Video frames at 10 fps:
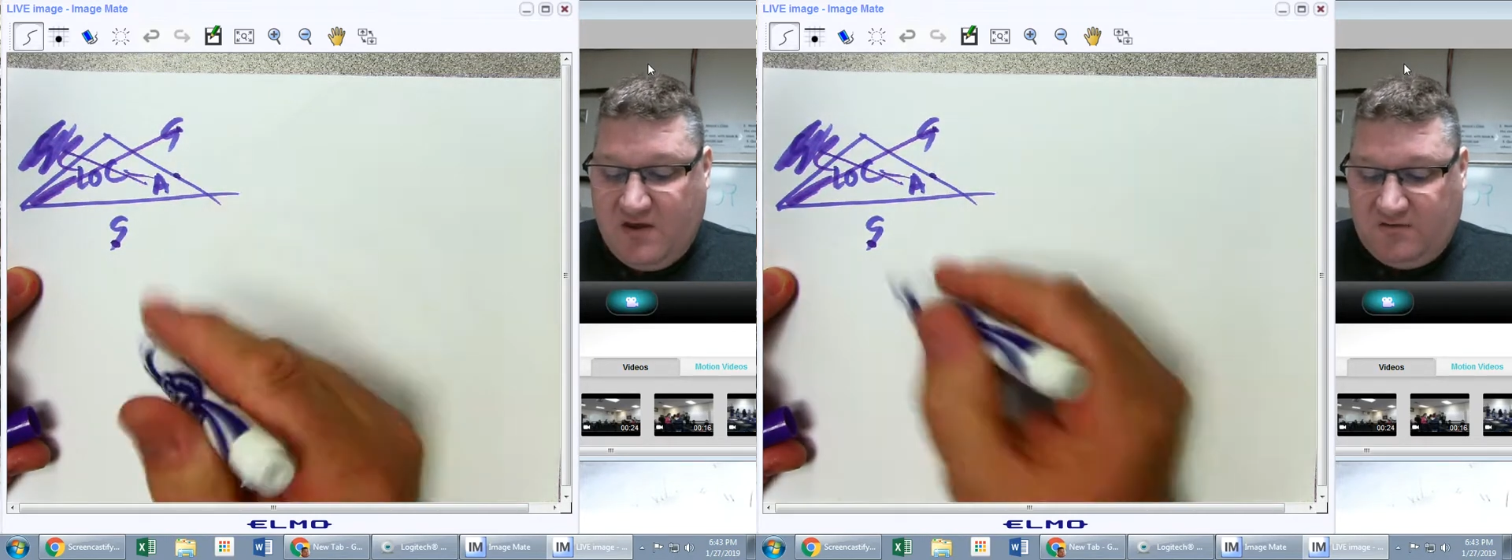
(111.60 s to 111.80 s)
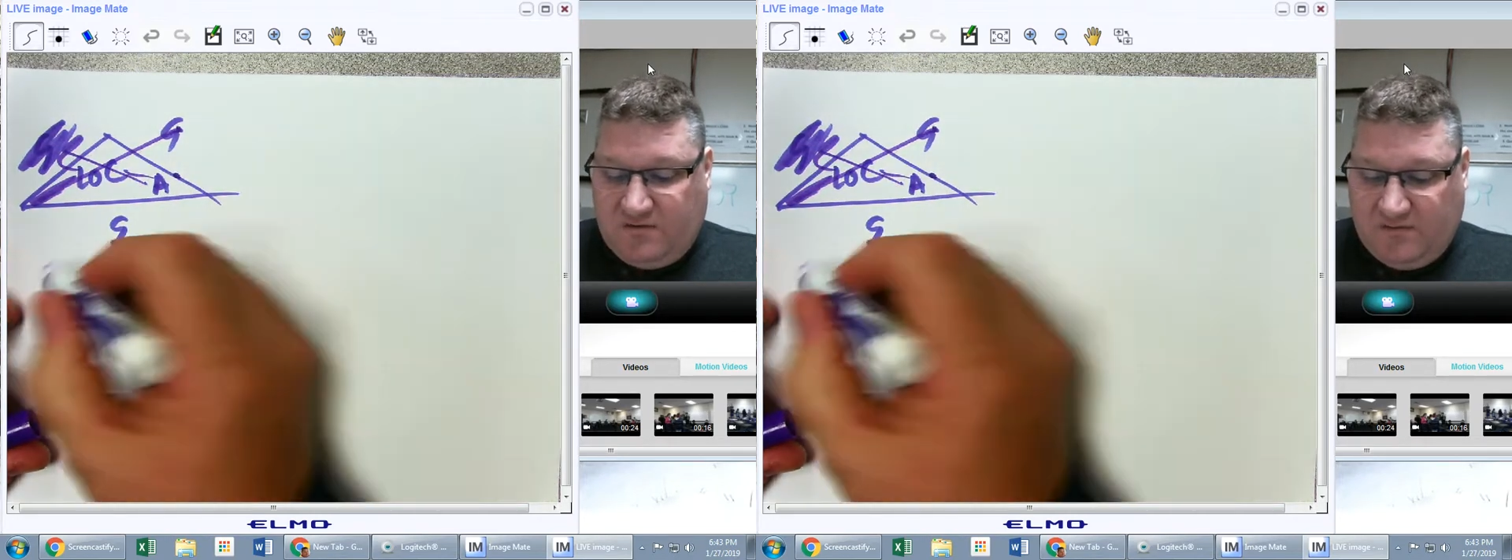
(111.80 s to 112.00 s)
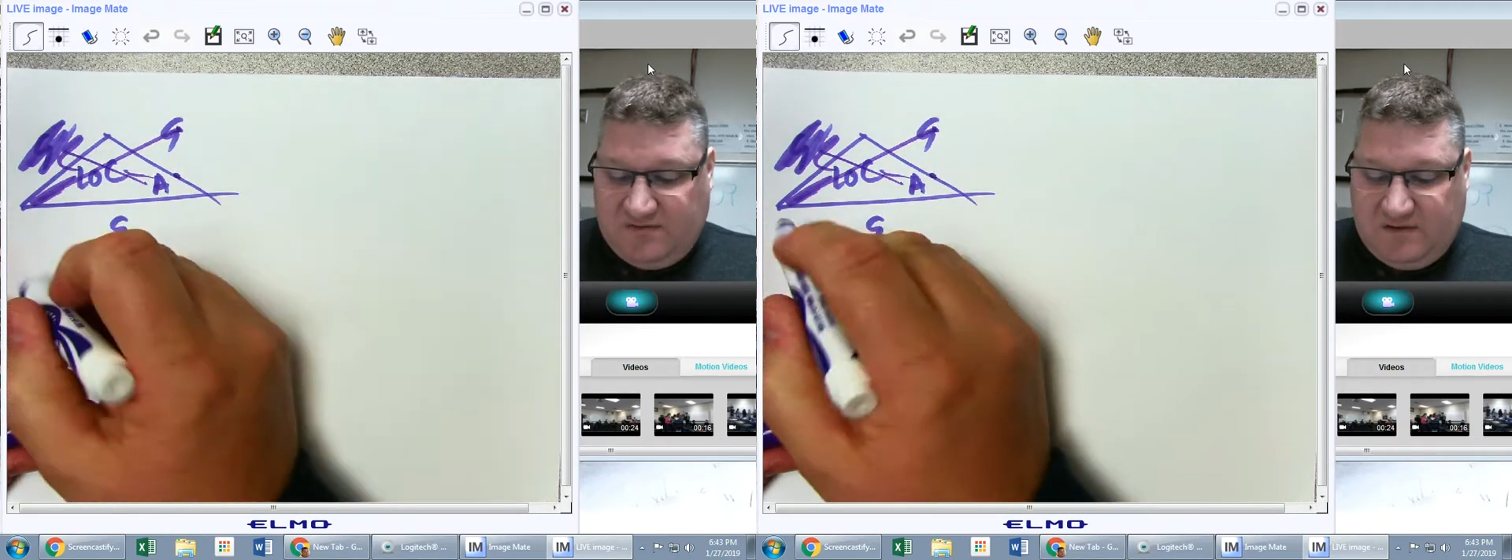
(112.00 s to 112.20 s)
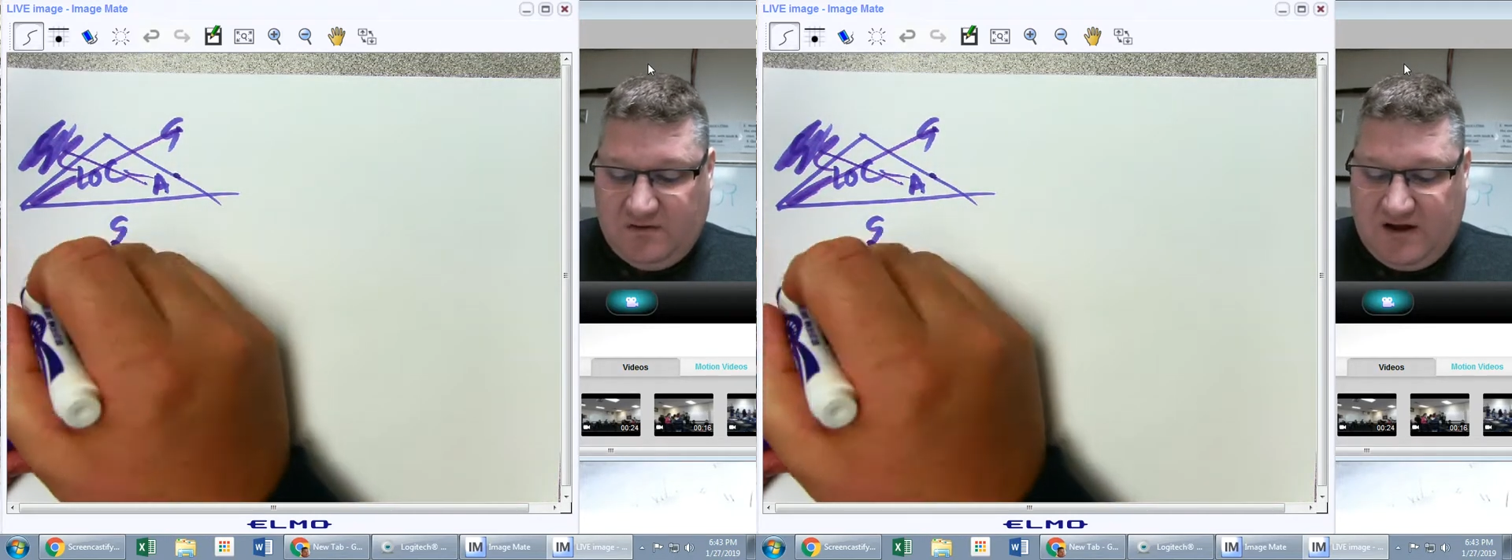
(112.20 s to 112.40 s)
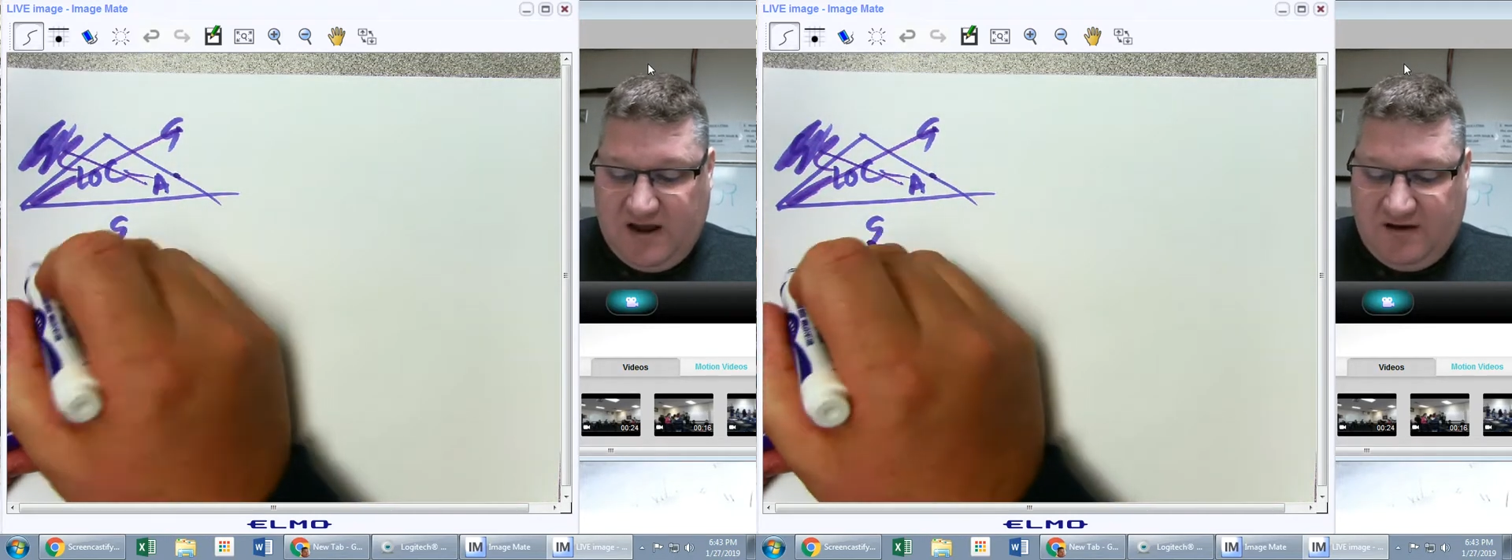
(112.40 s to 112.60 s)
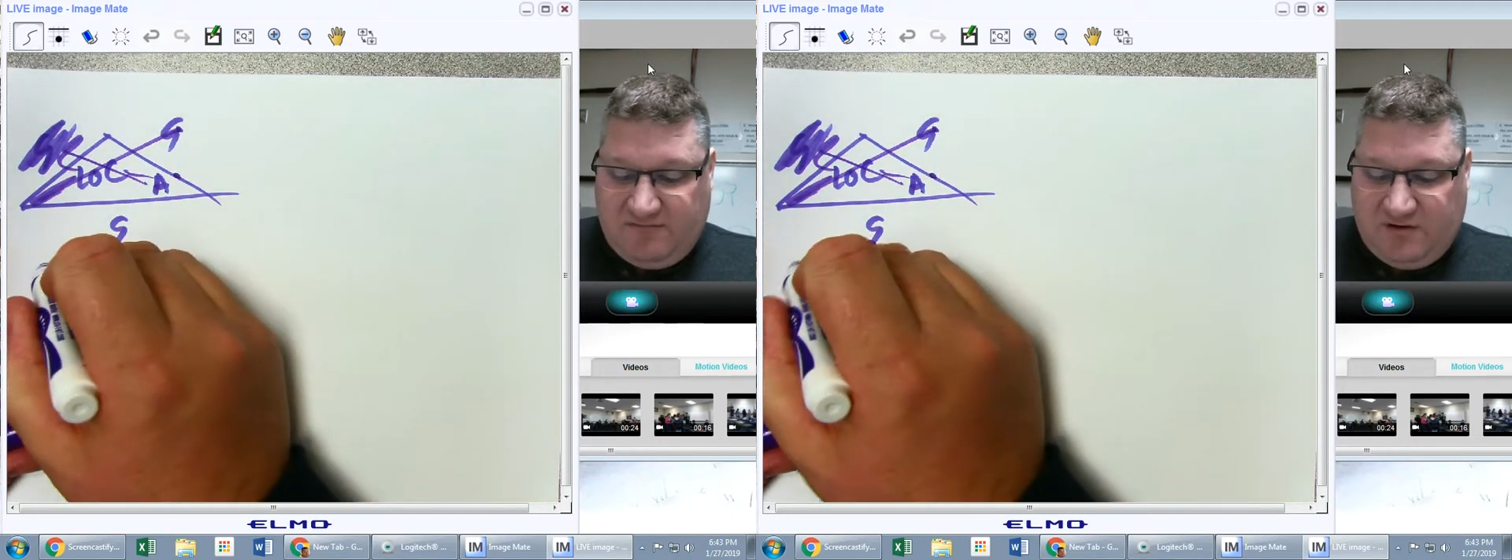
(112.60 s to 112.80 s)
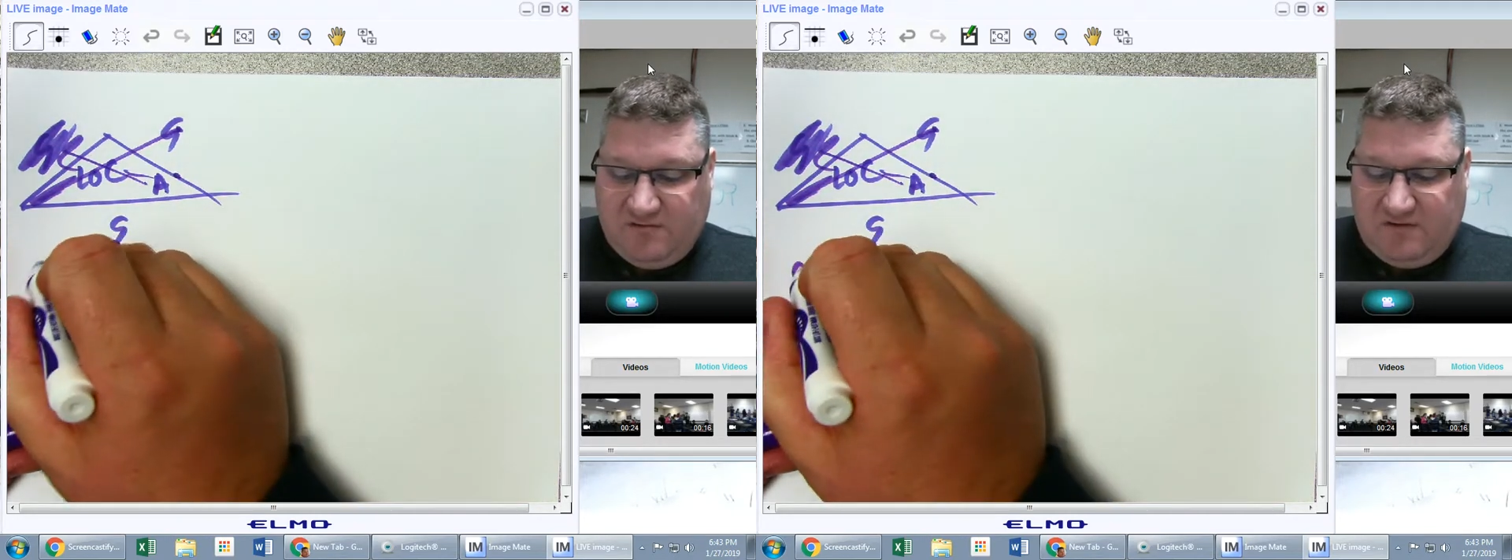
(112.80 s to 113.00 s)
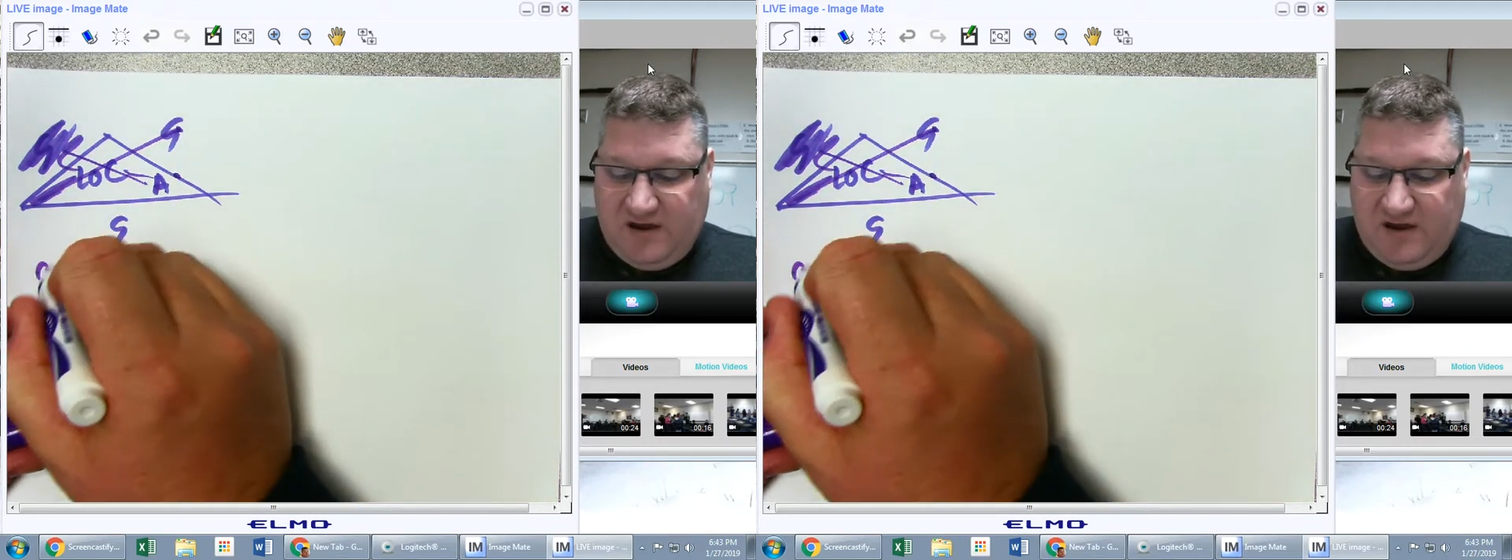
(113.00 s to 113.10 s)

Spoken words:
So I'm still going to have to use